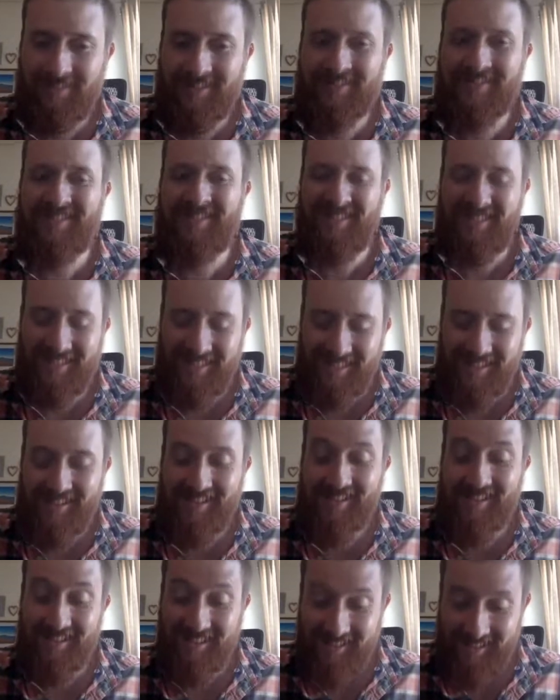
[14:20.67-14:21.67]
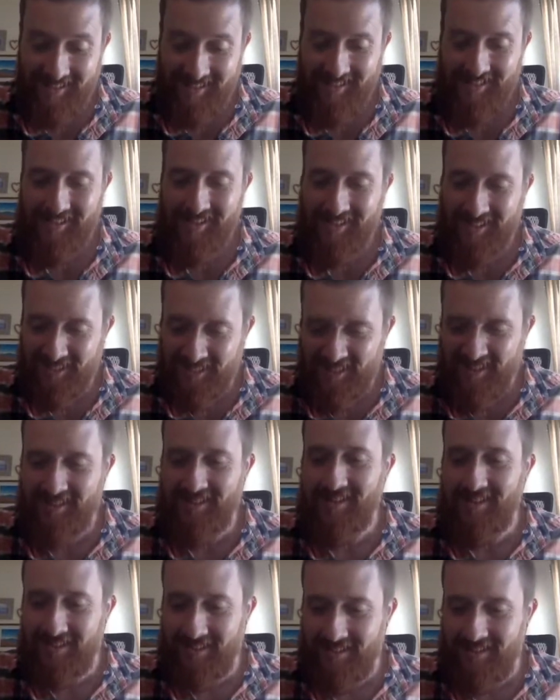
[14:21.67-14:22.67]
Like, this is a question because it starts
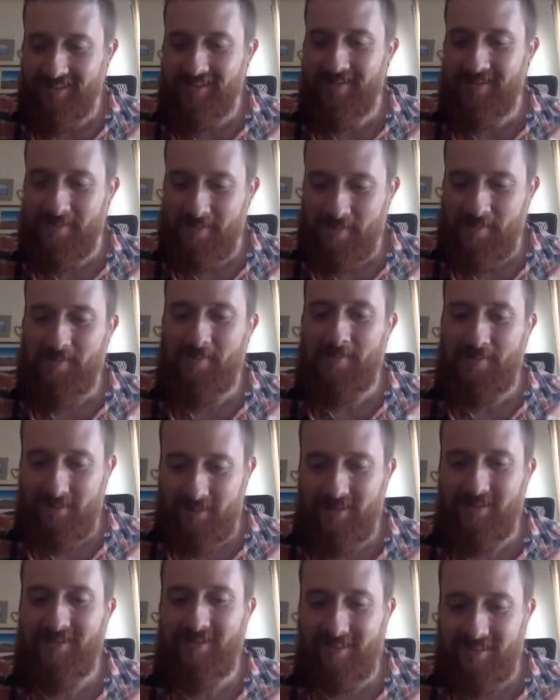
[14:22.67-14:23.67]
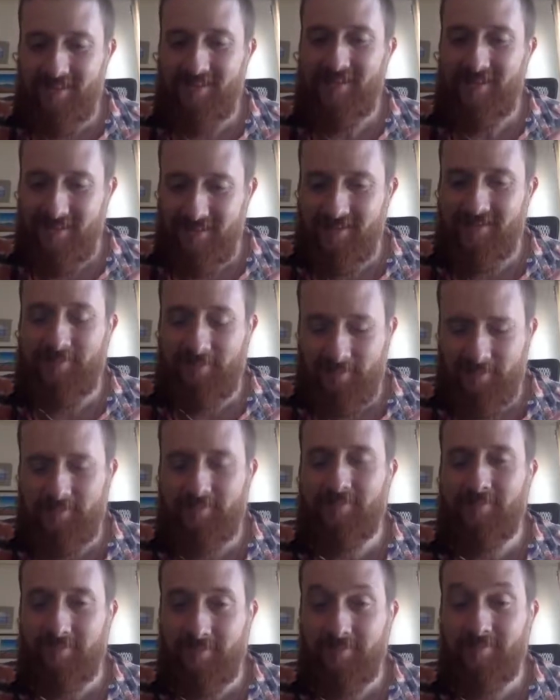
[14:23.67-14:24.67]
with what is, or how can I, or
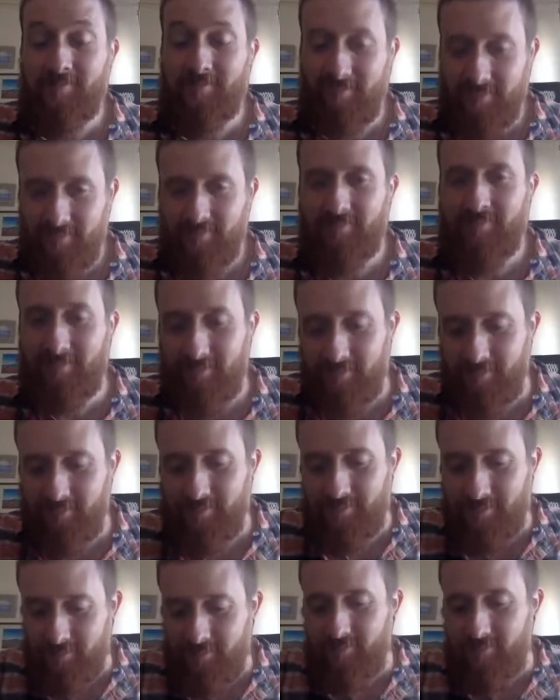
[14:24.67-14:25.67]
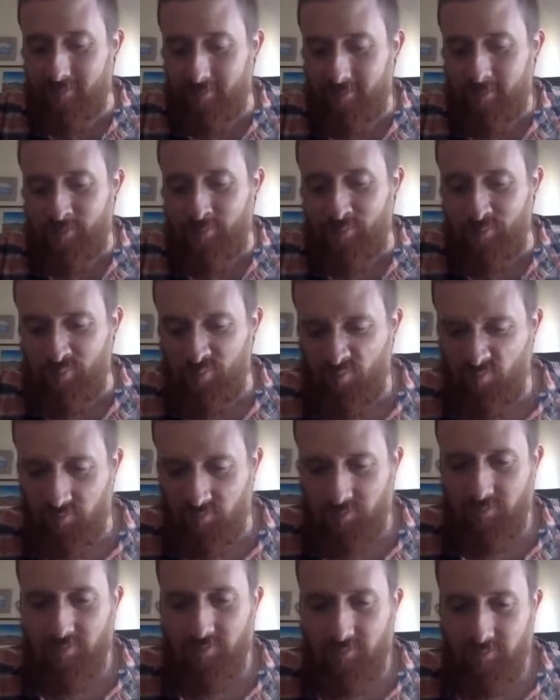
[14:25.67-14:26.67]
whatever. You're doing a little bit more there,
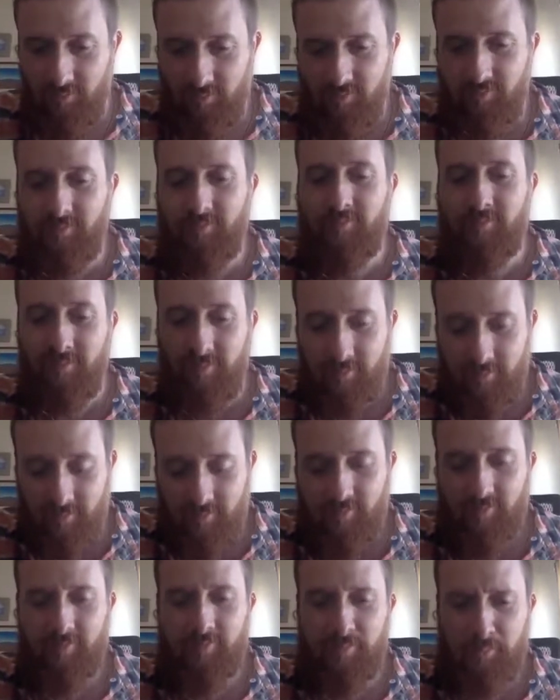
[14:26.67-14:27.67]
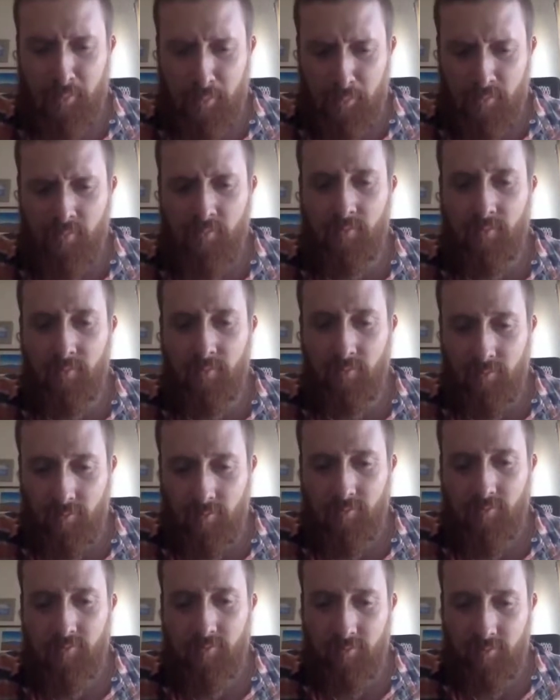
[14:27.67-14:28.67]
so you're kind of understanding what
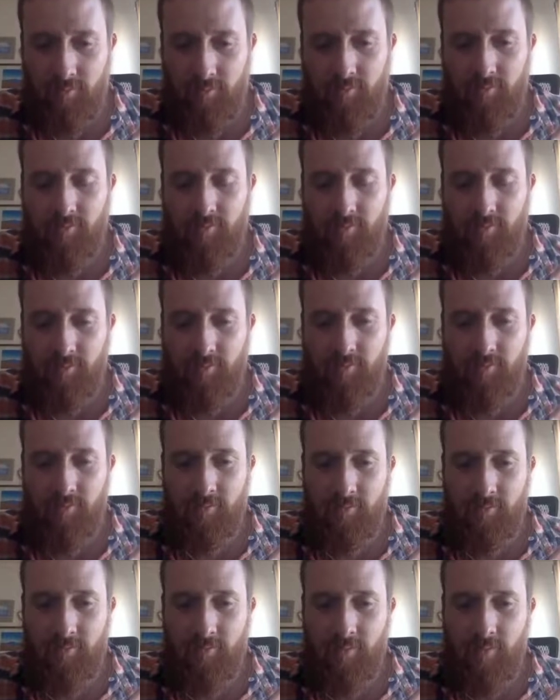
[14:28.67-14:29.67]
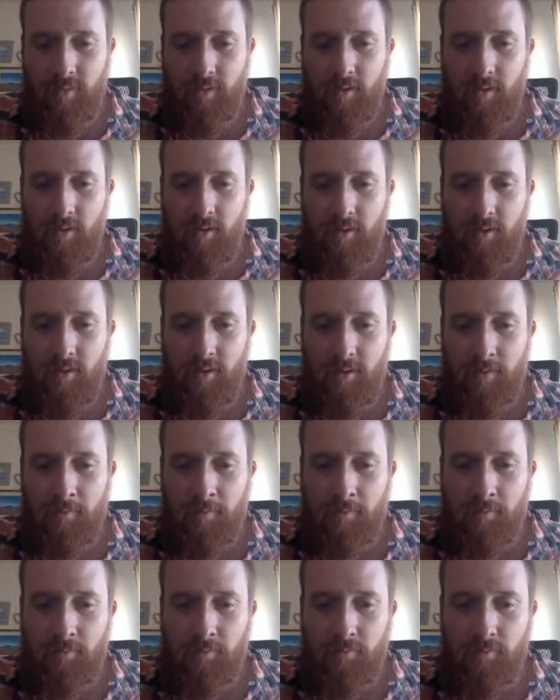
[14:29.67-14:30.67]
people are trying to do, and
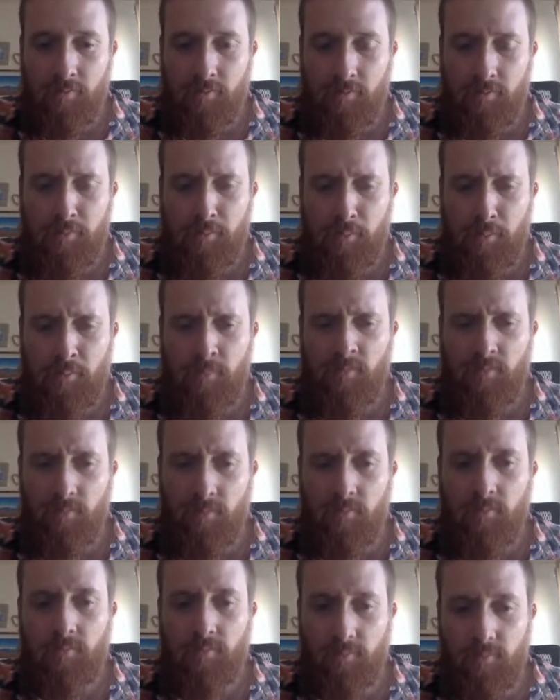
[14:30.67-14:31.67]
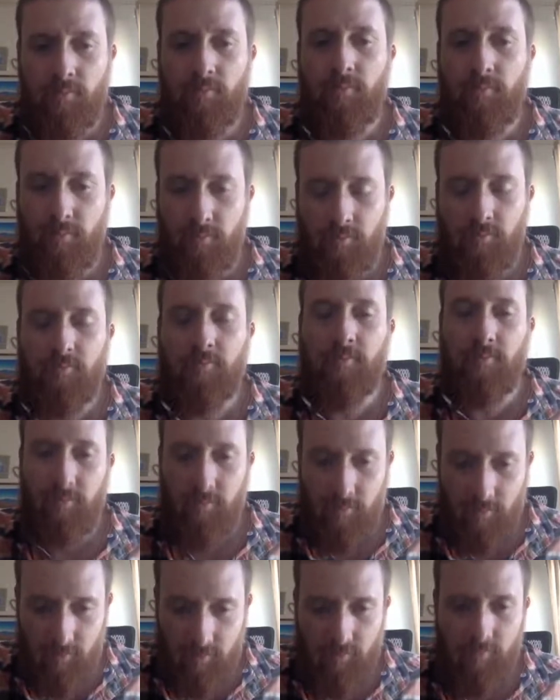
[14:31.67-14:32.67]
not just matching
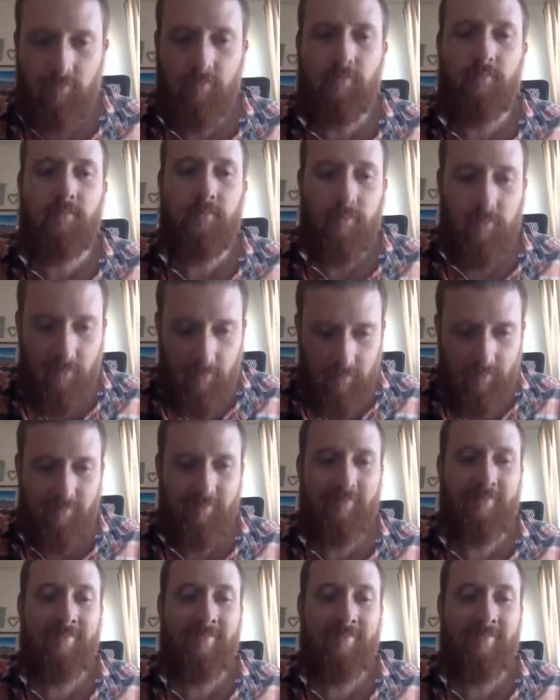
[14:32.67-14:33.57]
question marks or whatever.